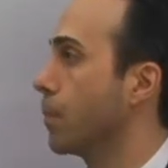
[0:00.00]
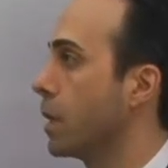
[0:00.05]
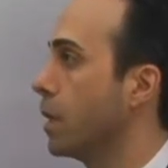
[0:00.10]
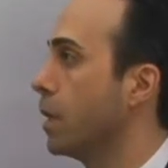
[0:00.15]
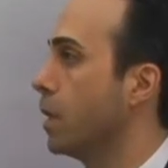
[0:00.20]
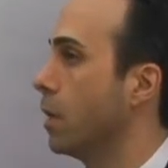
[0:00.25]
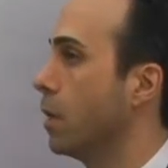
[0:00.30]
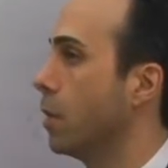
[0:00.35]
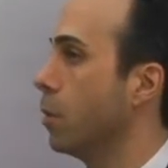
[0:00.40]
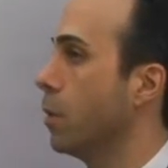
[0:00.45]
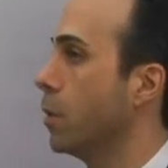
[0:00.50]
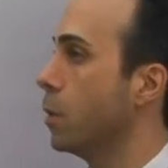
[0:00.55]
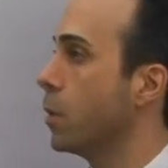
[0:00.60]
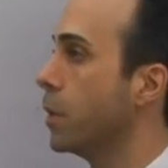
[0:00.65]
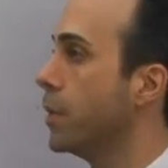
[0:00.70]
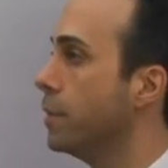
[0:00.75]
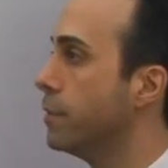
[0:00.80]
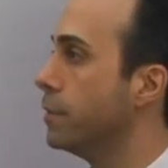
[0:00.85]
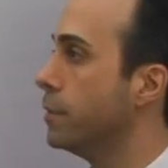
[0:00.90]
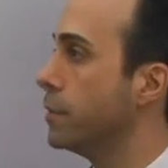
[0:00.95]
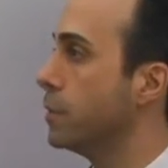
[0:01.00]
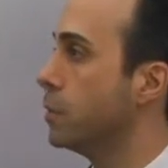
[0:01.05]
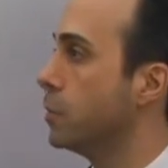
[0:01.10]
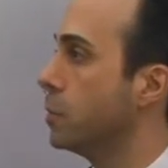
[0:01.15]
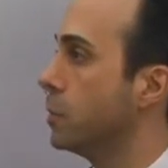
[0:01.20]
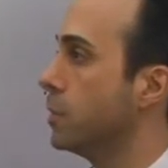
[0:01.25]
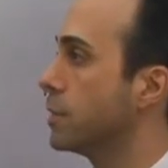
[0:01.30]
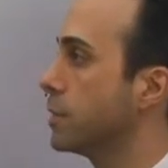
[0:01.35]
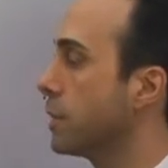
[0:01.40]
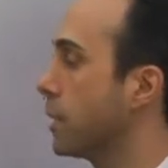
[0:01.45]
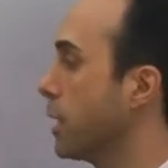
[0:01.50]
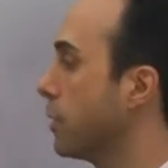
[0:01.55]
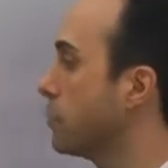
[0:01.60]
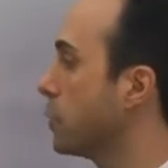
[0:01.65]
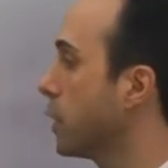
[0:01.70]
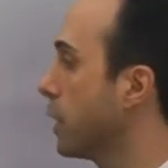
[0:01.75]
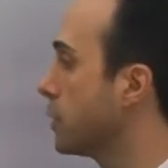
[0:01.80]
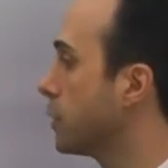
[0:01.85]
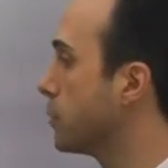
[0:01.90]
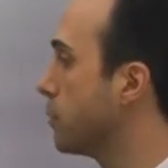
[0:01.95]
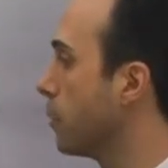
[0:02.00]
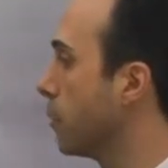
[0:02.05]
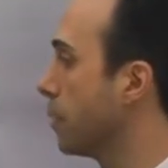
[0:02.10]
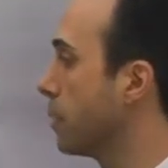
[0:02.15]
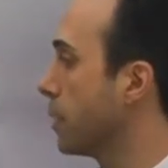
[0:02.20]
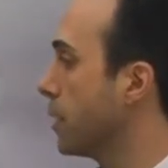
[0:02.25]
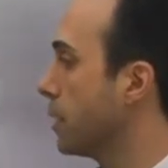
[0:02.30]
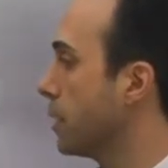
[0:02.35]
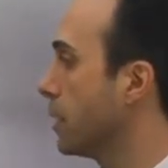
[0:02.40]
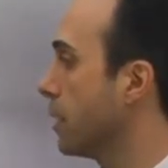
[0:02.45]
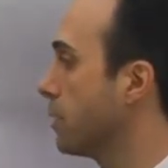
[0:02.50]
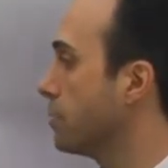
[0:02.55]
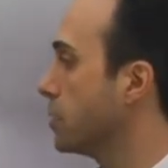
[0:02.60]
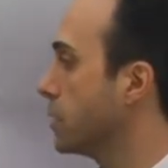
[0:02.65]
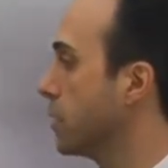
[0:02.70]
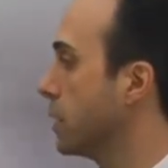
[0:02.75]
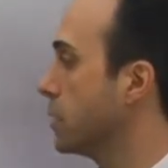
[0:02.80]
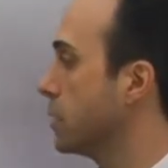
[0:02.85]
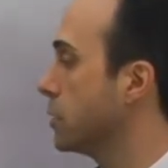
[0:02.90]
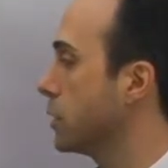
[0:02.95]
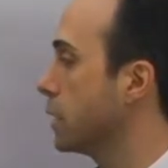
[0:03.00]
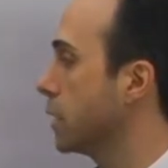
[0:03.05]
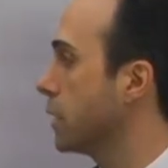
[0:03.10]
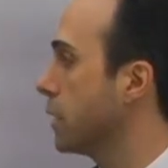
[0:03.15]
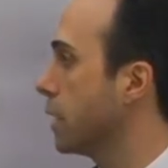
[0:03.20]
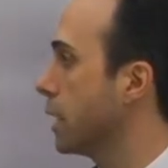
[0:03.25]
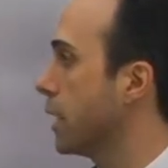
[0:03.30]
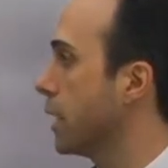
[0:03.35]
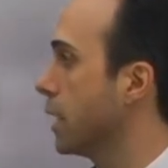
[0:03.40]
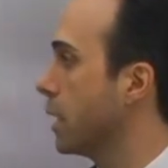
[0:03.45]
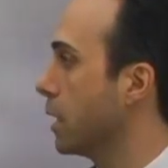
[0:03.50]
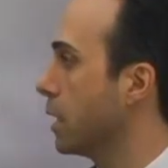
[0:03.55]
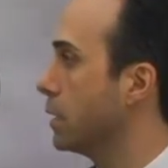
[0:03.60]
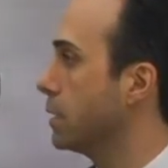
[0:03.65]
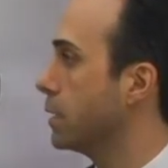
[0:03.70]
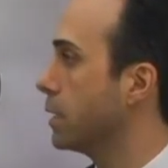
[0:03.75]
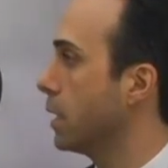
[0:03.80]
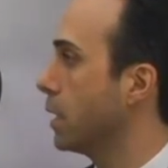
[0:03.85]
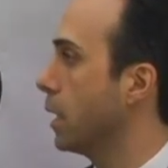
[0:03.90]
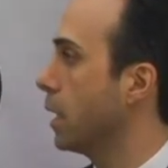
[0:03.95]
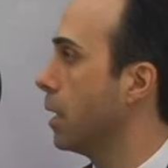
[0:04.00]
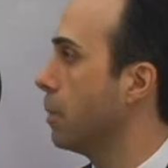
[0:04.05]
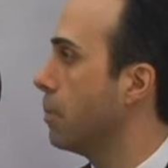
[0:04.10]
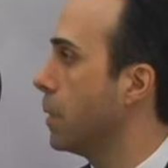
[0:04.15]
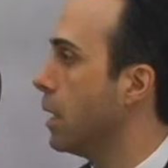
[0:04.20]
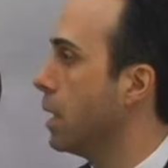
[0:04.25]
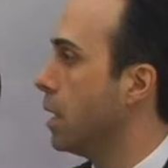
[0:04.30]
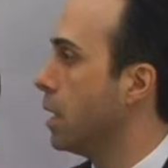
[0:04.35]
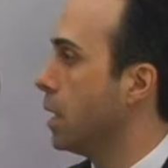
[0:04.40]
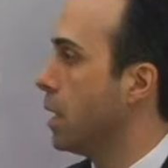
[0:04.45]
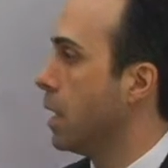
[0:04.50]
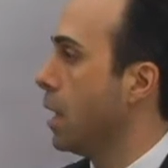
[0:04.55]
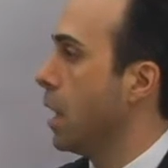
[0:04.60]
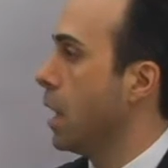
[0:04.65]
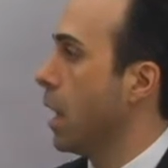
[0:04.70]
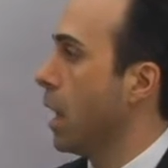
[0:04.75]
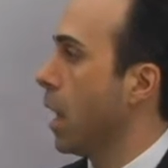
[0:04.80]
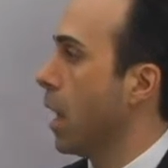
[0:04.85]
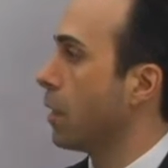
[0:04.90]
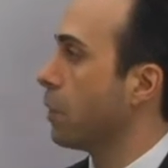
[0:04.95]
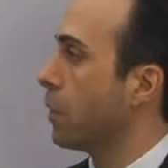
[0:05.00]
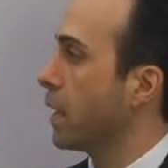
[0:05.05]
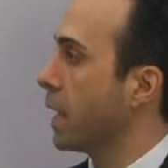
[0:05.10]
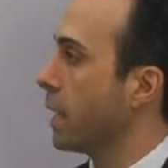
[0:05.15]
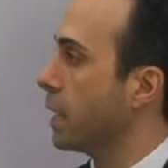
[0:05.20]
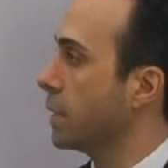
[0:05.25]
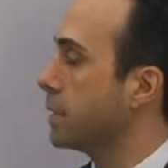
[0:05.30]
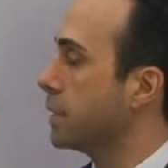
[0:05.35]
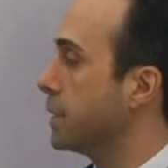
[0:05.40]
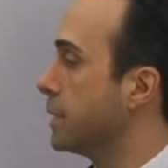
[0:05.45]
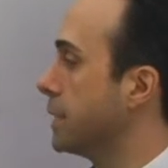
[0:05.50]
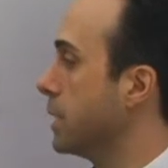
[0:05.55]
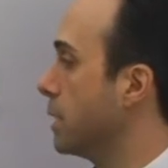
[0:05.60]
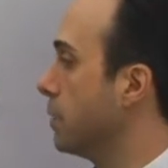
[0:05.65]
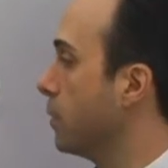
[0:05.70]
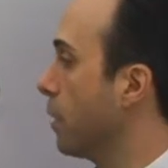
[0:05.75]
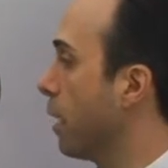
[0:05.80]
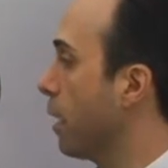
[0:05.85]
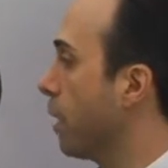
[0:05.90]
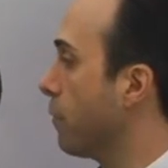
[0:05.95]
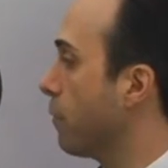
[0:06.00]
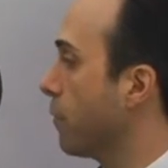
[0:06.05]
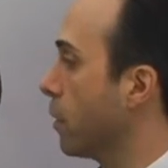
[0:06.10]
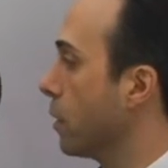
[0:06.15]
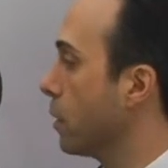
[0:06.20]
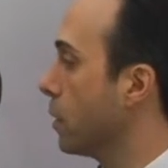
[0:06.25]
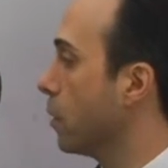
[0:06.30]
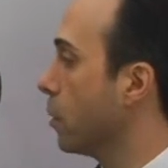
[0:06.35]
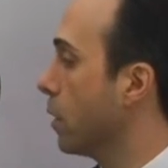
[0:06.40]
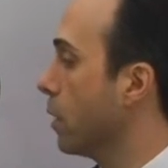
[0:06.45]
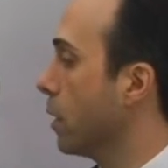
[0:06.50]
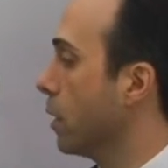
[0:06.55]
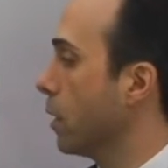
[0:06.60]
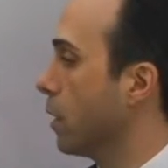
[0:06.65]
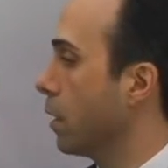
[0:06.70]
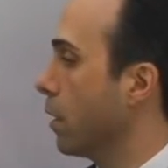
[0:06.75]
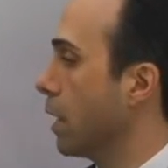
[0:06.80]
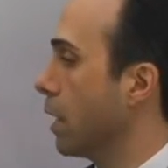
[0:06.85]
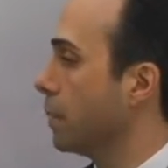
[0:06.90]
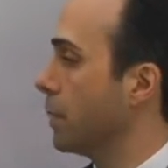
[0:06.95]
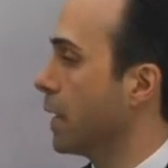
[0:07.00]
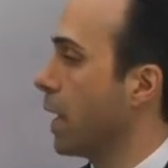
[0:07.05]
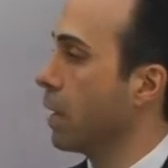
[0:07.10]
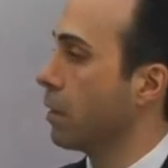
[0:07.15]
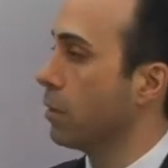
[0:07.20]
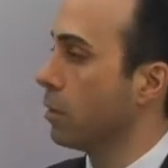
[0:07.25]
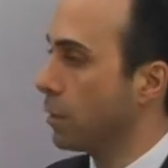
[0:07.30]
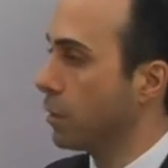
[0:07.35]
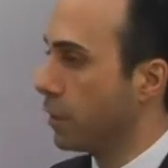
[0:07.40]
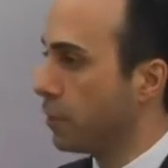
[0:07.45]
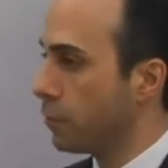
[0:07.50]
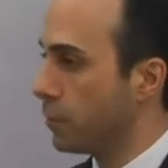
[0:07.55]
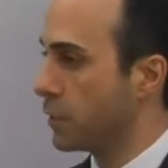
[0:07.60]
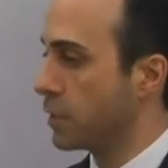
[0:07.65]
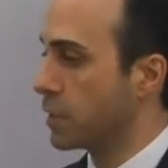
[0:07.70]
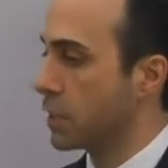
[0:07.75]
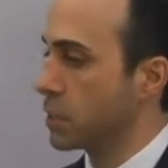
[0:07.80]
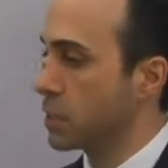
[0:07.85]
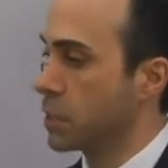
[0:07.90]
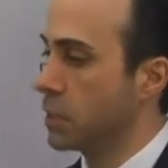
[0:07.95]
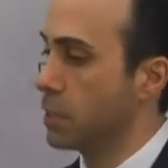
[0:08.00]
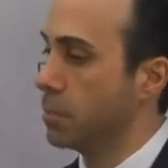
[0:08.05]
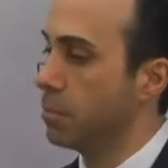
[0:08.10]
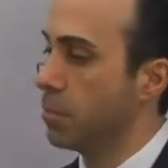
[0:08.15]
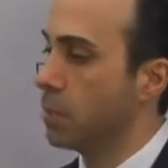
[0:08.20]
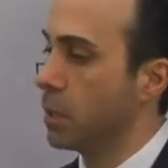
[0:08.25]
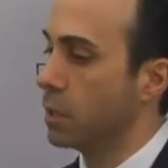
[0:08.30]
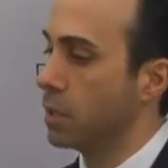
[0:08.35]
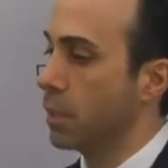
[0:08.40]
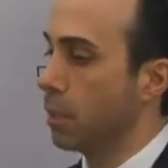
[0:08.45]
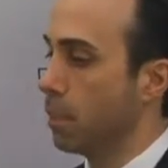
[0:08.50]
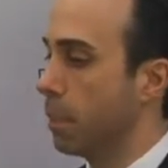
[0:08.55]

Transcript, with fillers: you know, what we do is life transforming and life changing, and um, I think it's a team effort where I'm not only the physician, but the